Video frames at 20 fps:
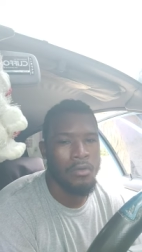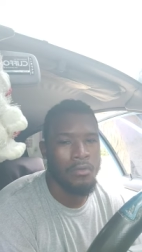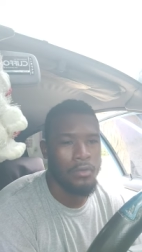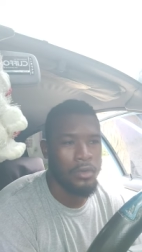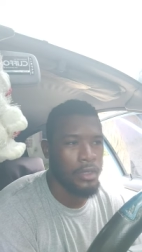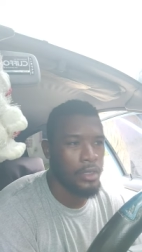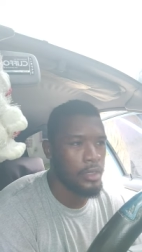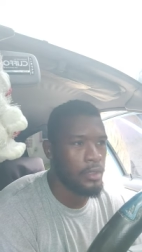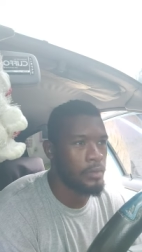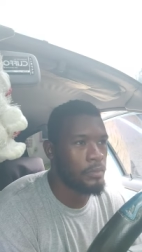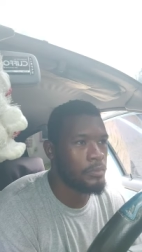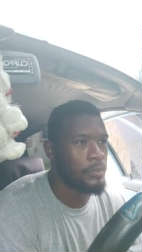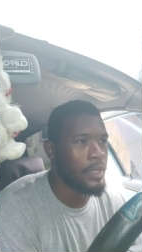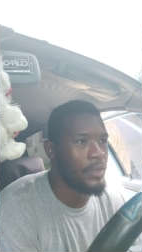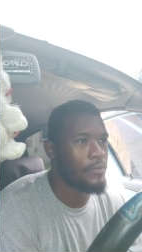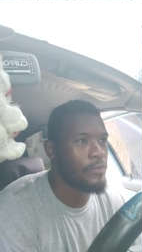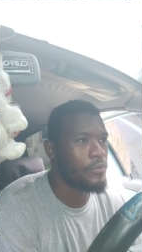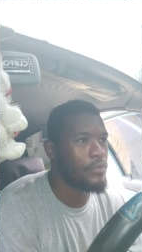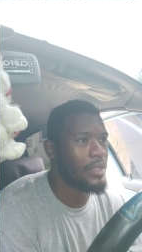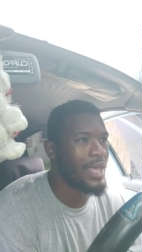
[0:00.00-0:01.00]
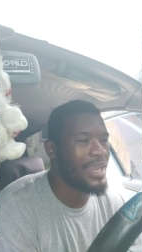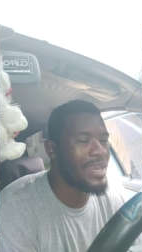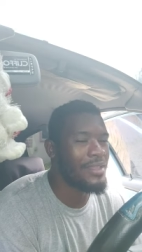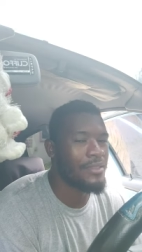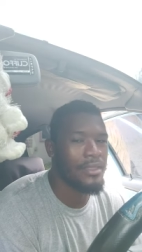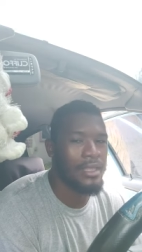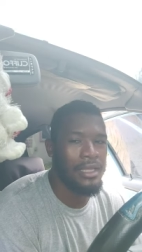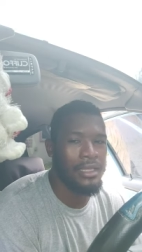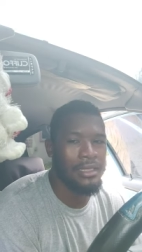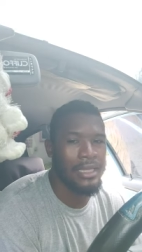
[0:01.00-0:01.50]
um,
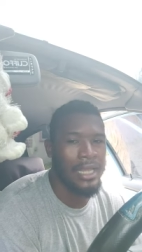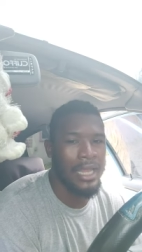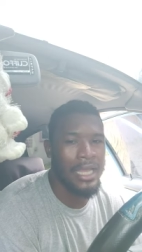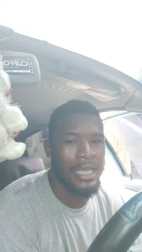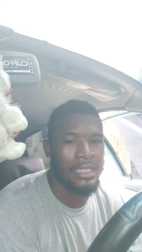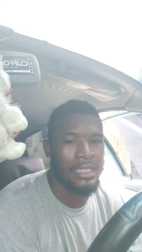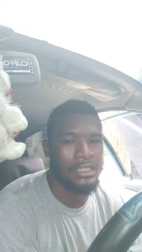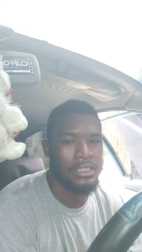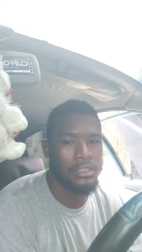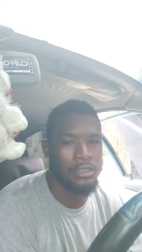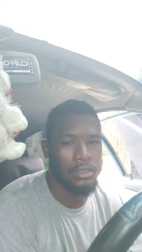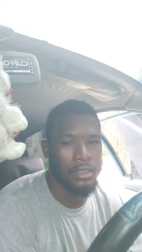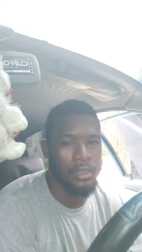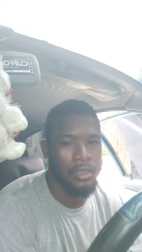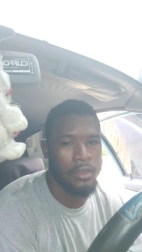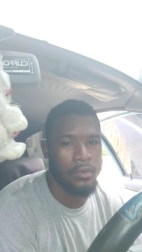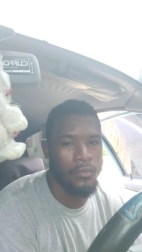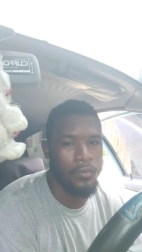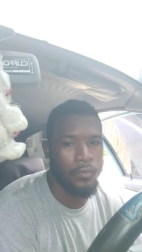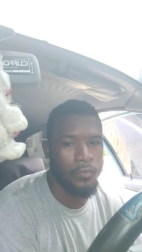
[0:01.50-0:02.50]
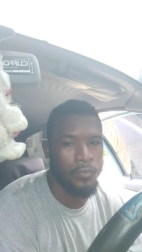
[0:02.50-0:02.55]
anything that has uh,